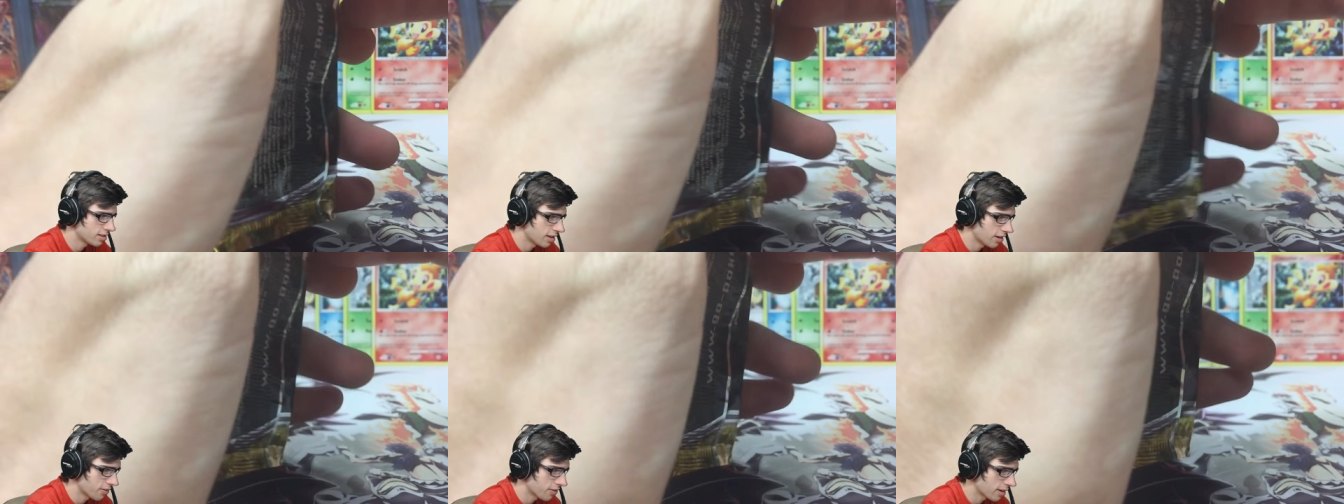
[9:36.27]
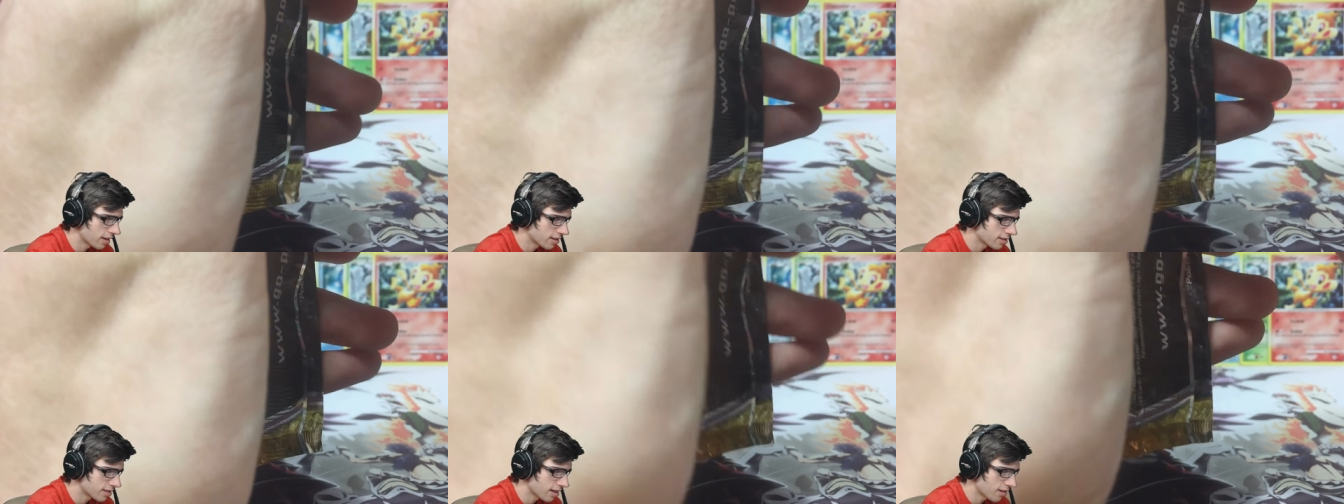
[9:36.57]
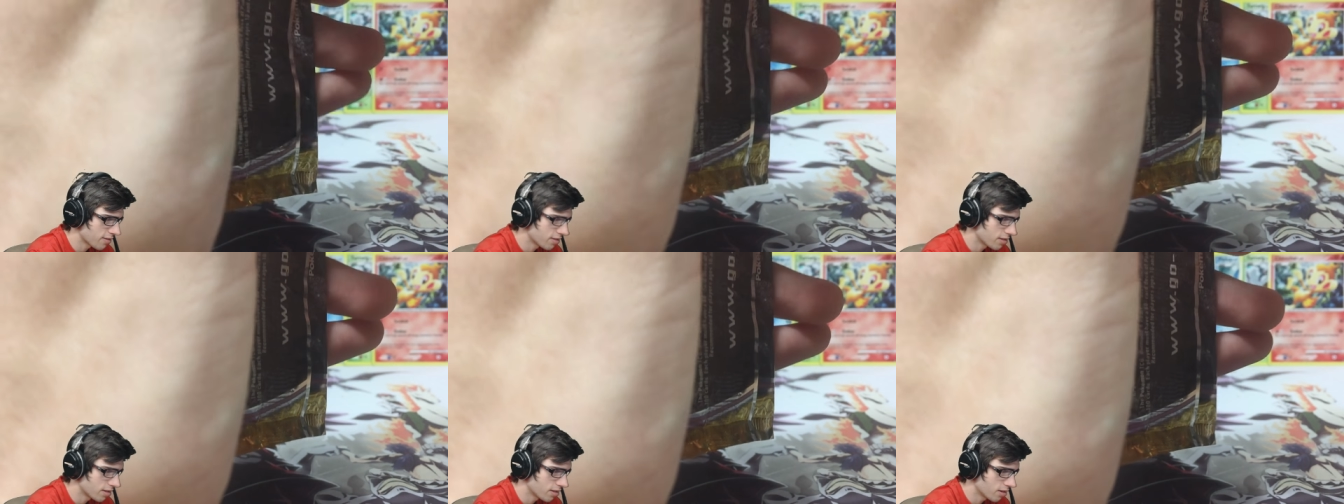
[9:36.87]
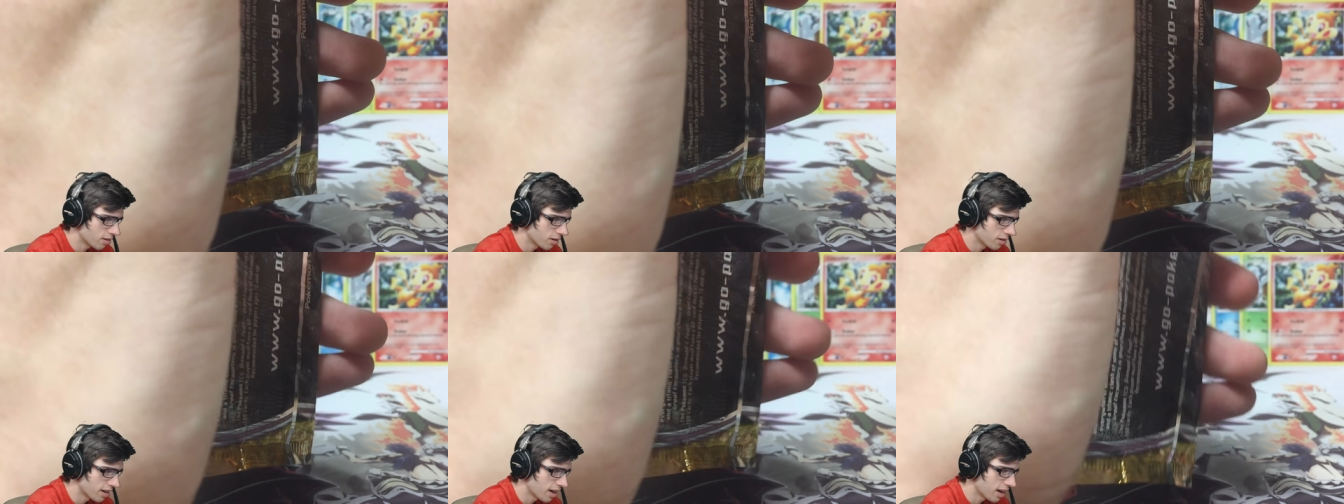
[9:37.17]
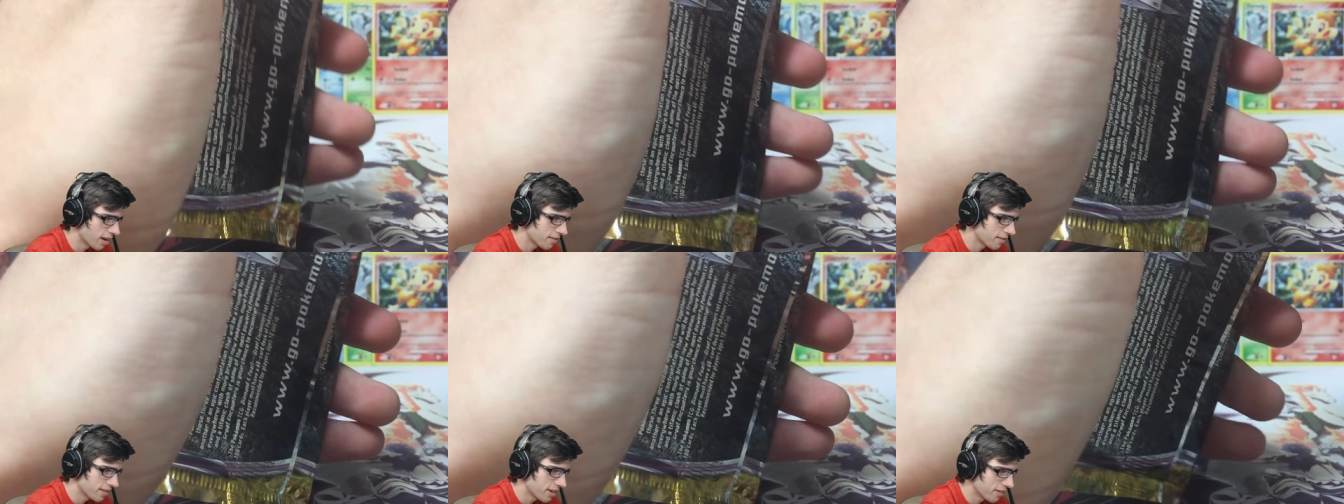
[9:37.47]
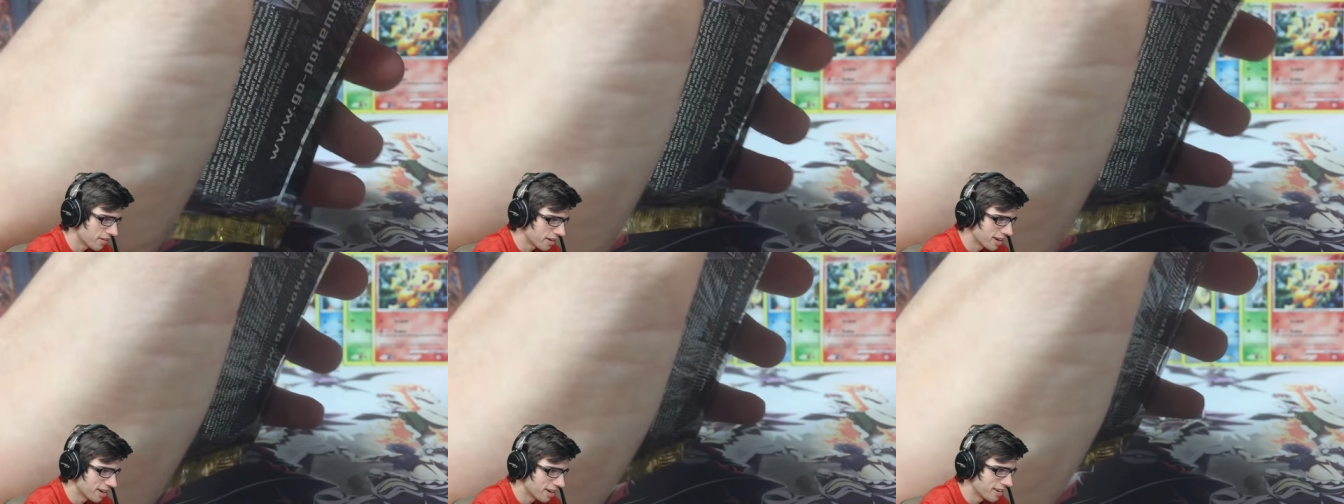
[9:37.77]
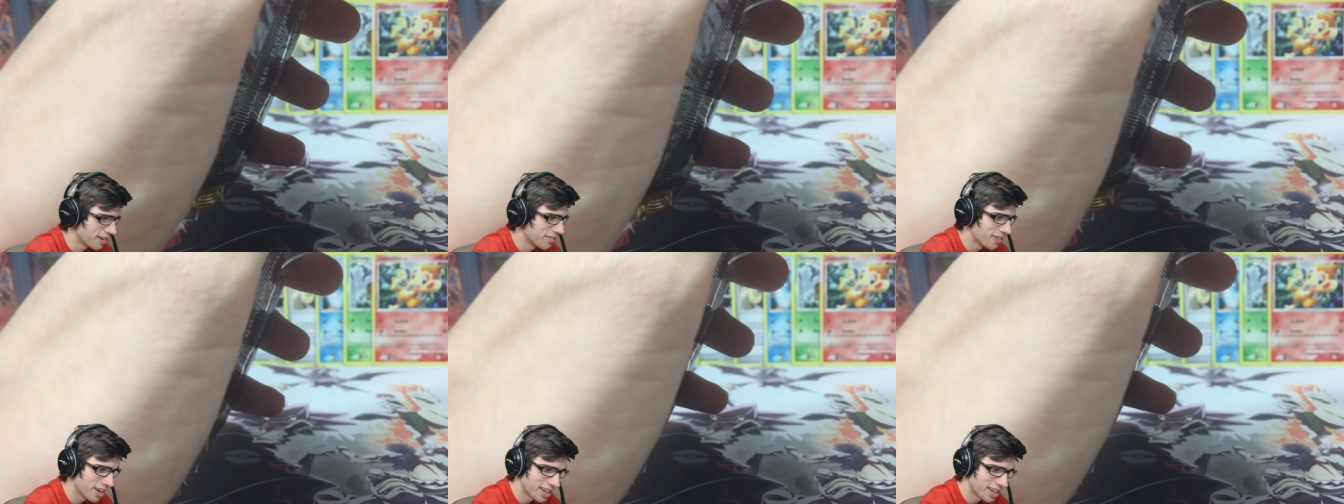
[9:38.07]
See if we can save. Oh no, there we go.